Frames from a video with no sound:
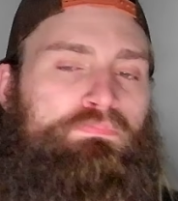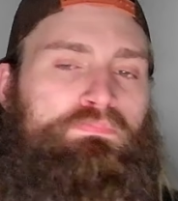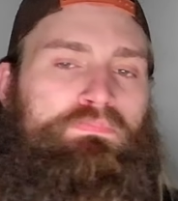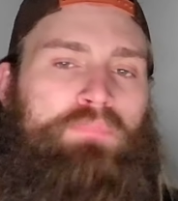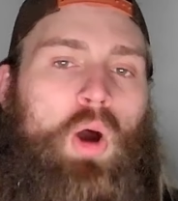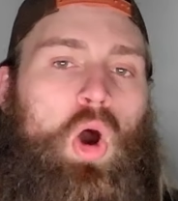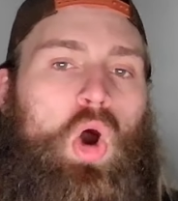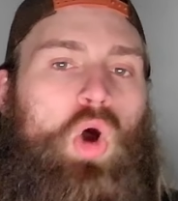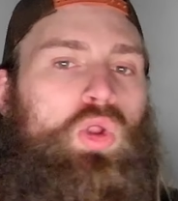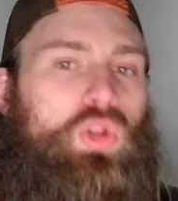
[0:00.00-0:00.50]

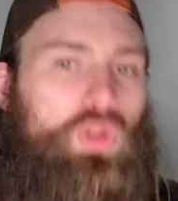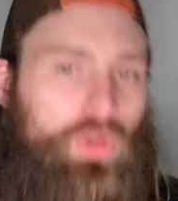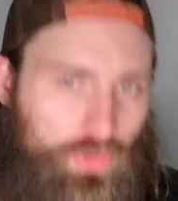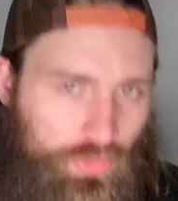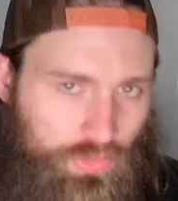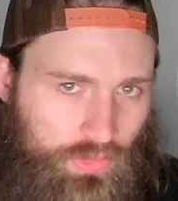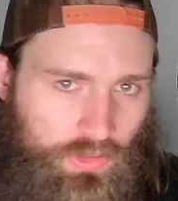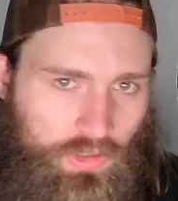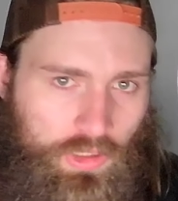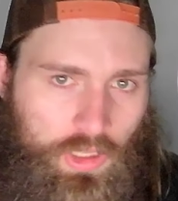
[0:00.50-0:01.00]

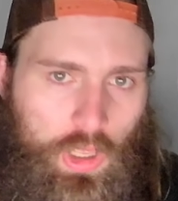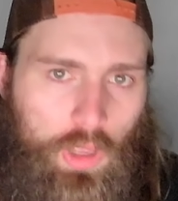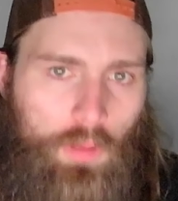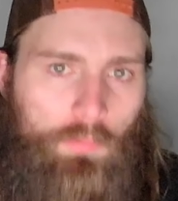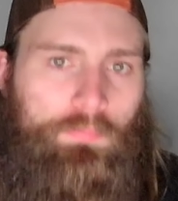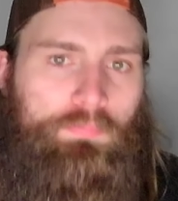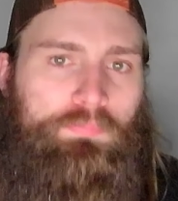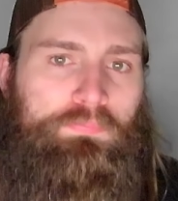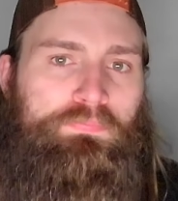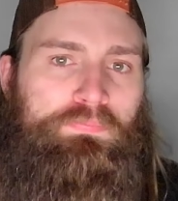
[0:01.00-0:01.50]
Baller
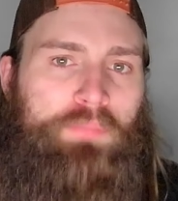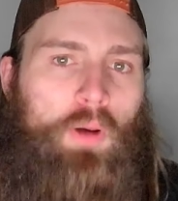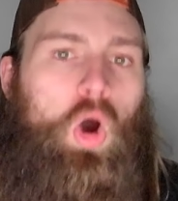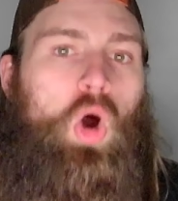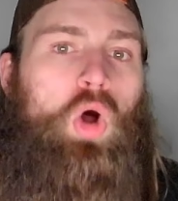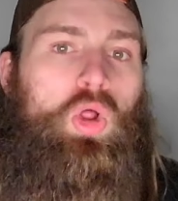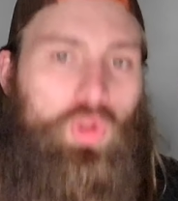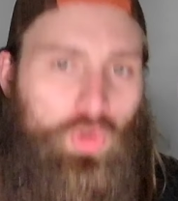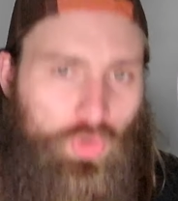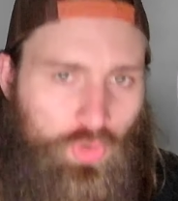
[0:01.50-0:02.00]

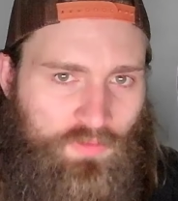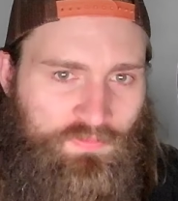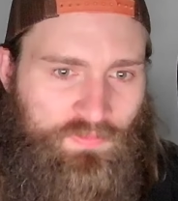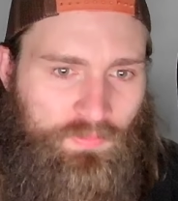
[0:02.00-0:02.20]
of a